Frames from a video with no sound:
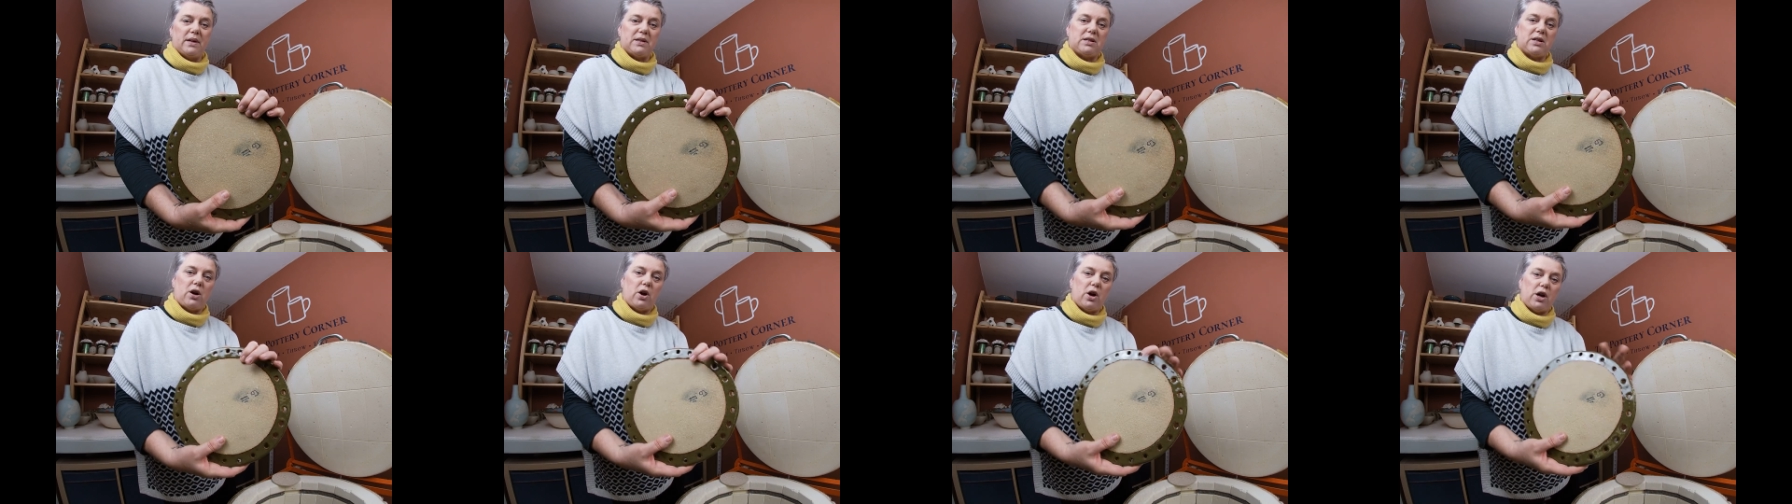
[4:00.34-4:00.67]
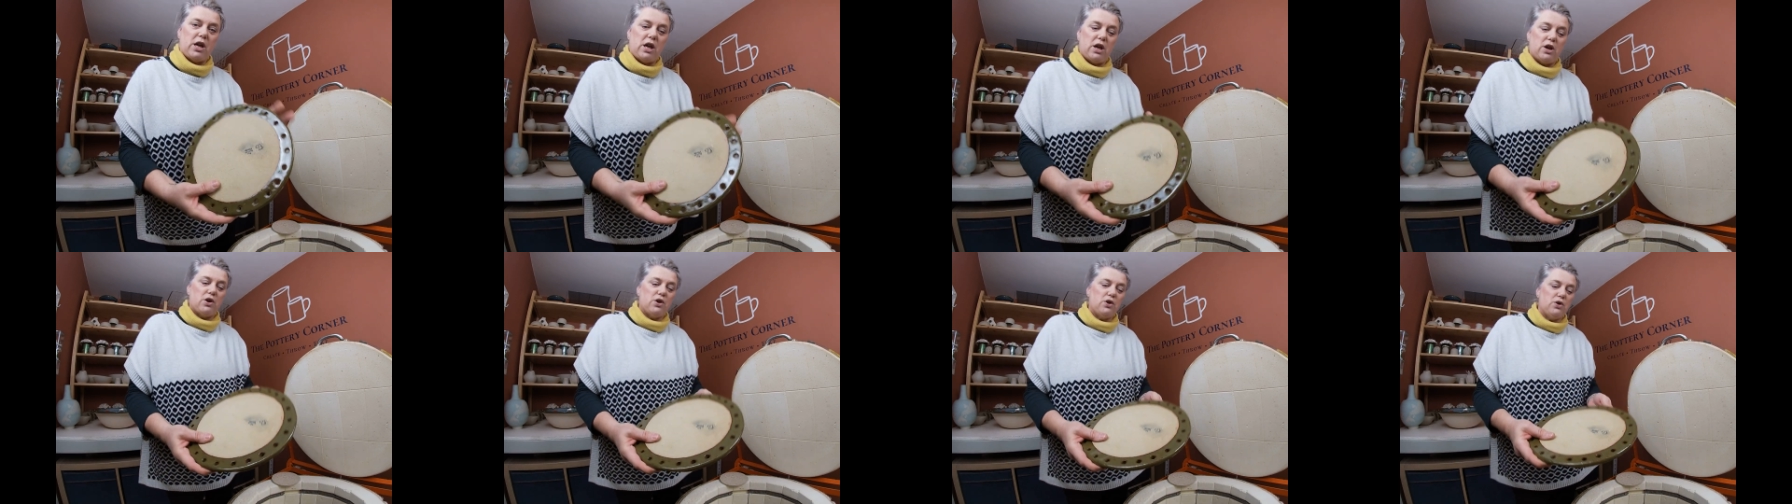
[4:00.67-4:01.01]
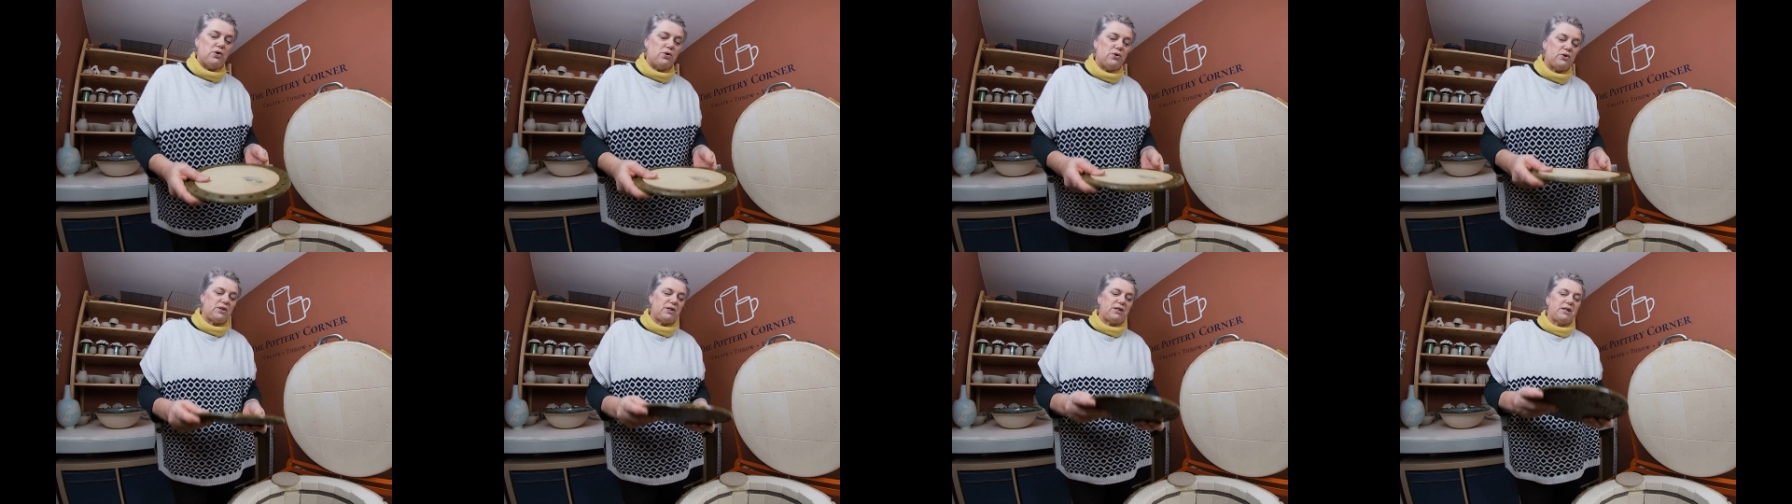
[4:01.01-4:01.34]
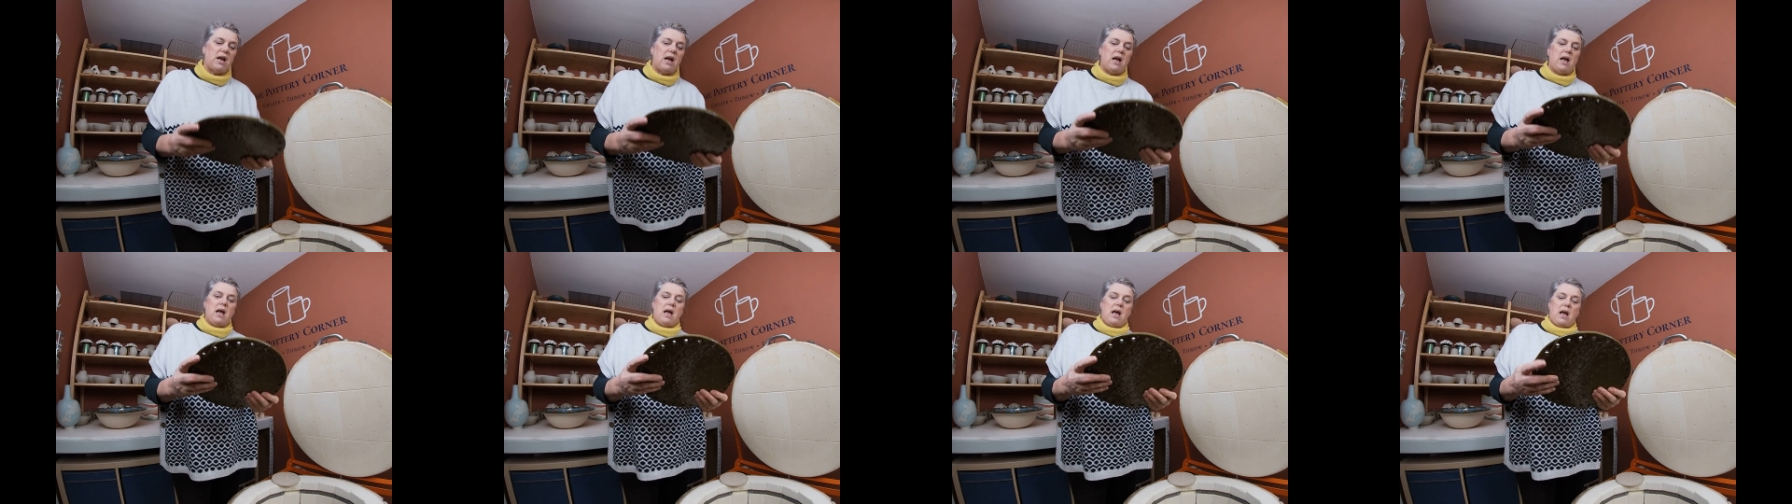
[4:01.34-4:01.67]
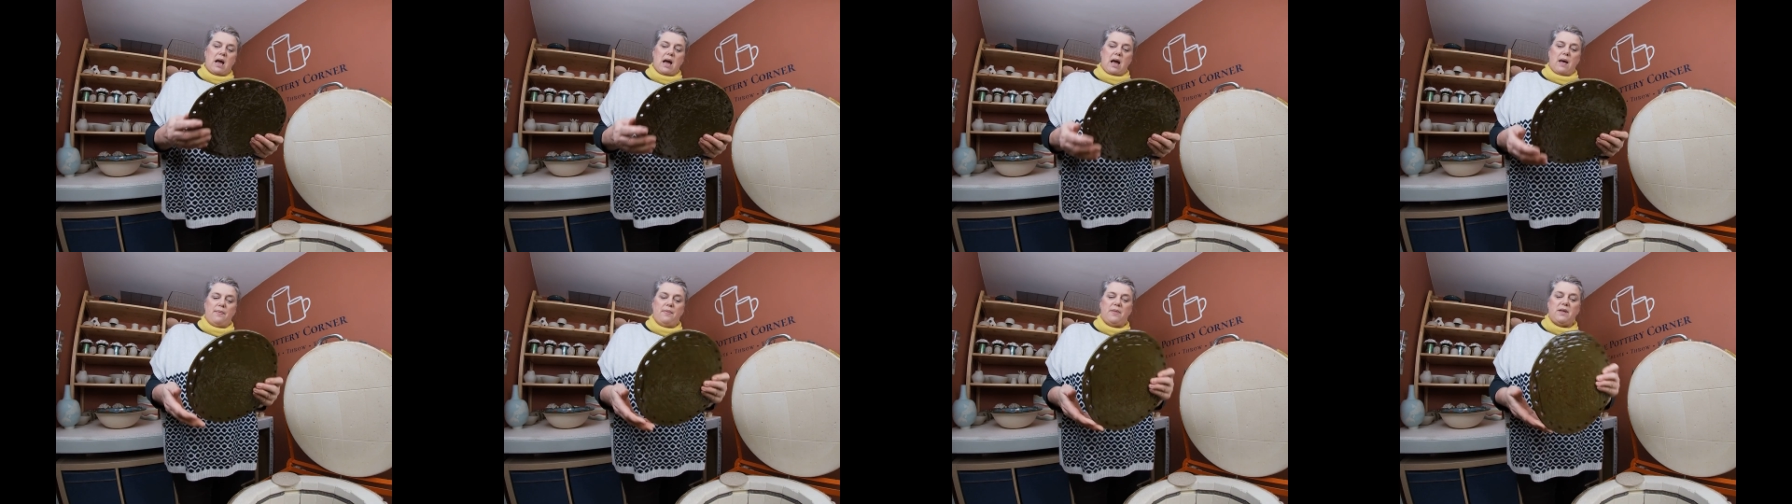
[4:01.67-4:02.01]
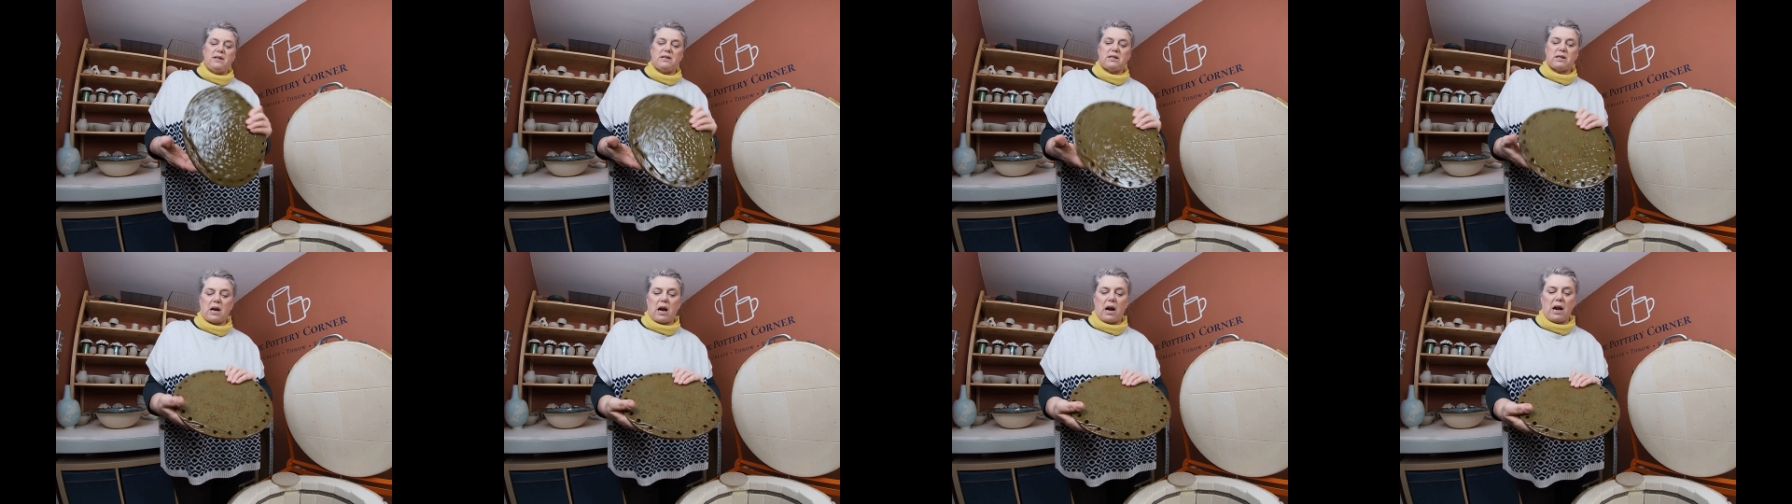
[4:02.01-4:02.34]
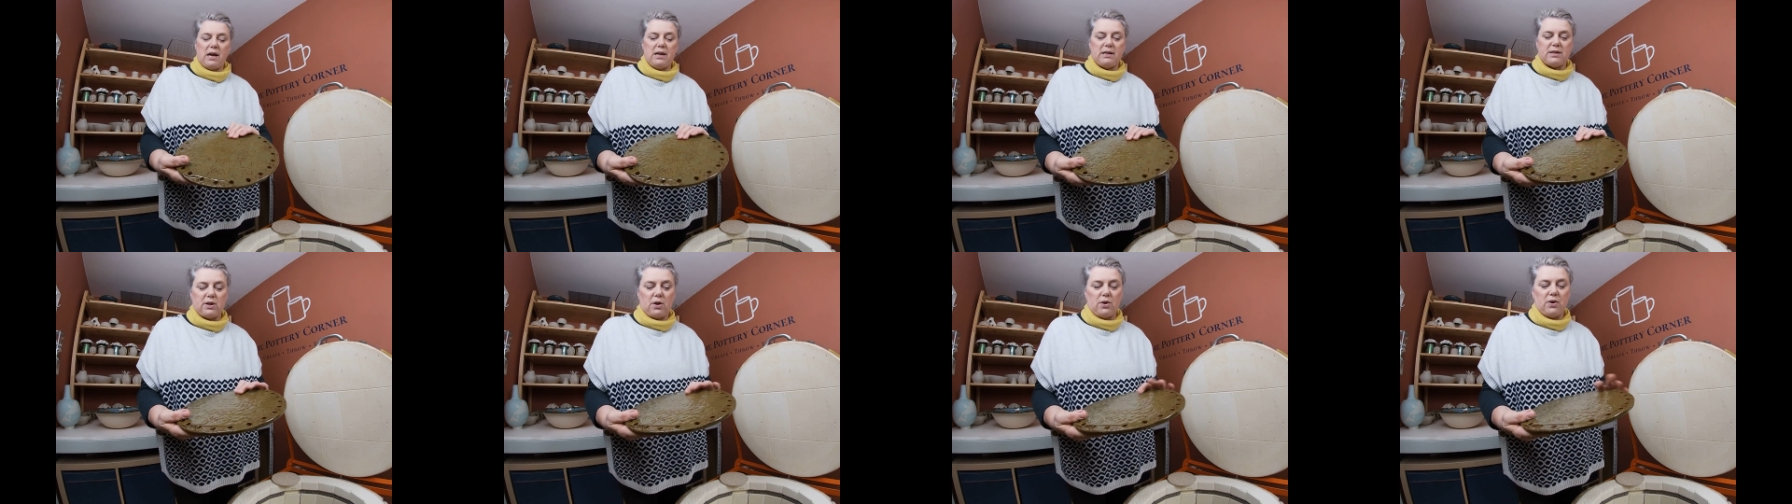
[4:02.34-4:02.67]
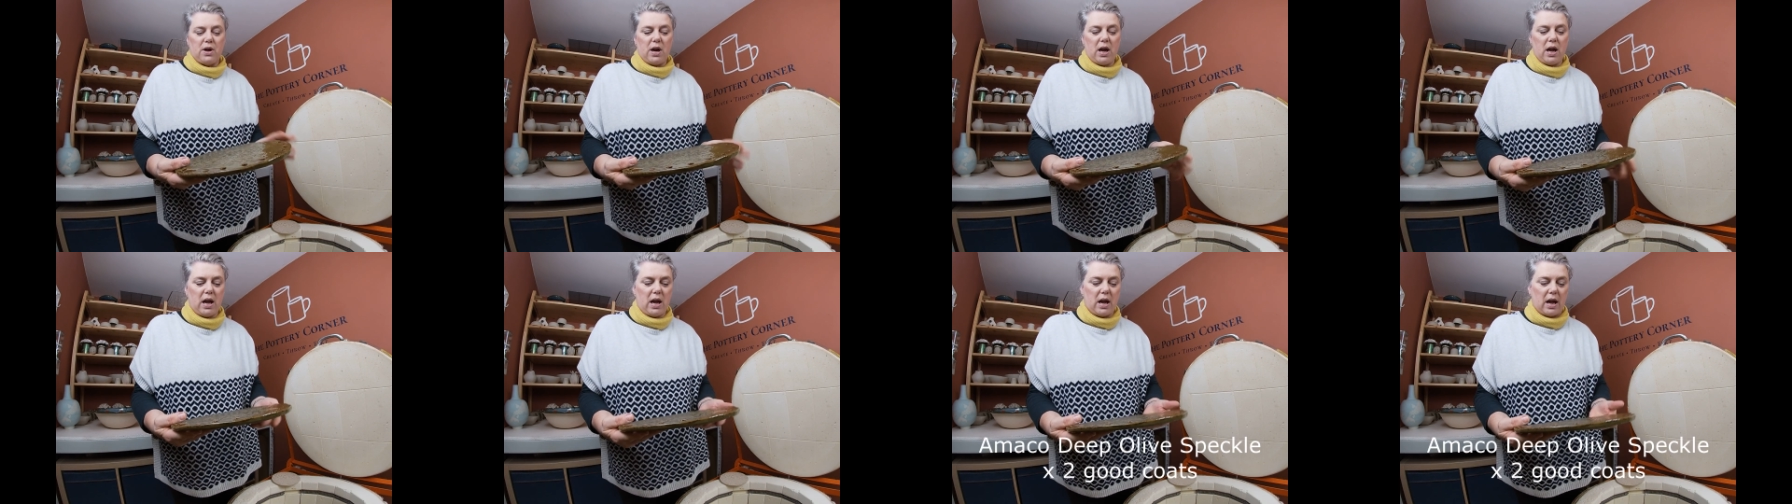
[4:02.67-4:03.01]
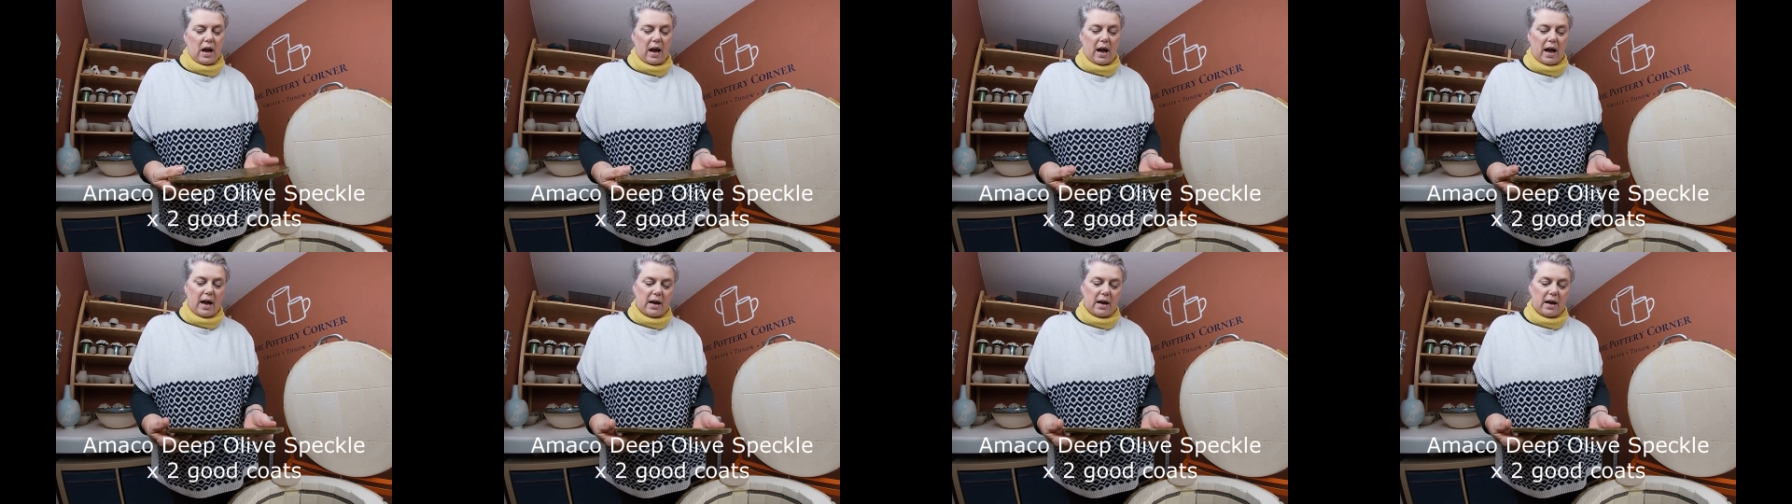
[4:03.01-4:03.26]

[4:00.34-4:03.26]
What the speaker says: that I use. And this glaze on here